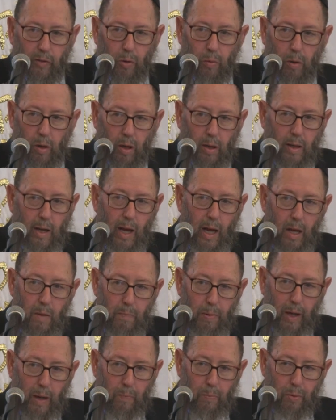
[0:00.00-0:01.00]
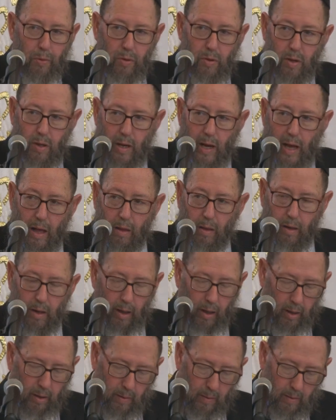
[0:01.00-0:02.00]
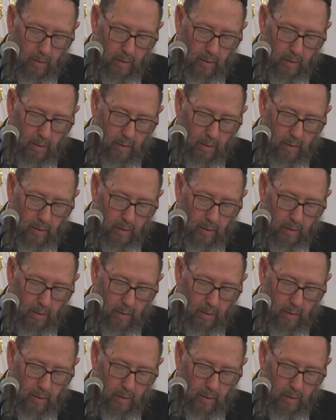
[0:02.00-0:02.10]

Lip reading: you are a type A personality,